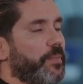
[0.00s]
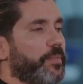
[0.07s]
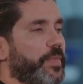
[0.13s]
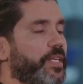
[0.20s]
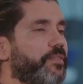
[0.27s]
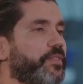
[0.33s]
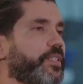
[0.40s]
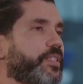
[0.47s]

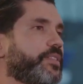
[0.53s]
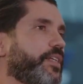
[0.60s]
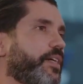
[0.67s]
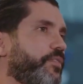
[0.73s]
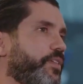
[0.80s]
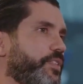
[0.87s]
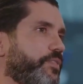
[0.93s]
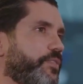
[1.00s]
Even its
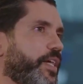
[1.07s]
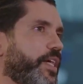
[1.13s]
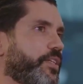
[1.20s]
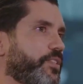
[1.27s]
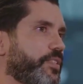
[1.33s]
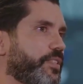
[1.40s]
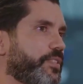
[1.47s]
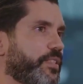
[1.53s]

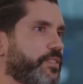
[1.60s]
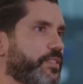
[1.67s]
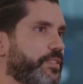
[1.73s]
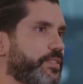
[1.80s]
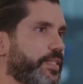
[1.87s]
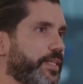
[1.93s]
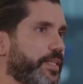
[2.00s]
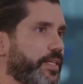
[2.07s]
diversification is
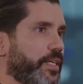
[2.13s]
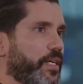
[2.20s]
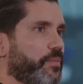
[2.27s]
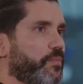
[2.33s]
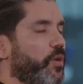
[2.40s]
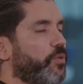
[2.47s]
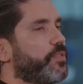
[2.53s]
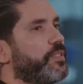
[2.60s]
interesting,
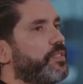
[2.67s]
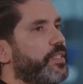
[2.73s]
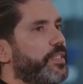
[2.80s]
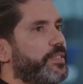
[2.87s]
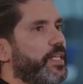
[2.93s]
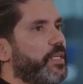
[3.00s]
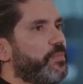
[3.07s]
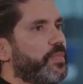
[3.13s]
both in the retail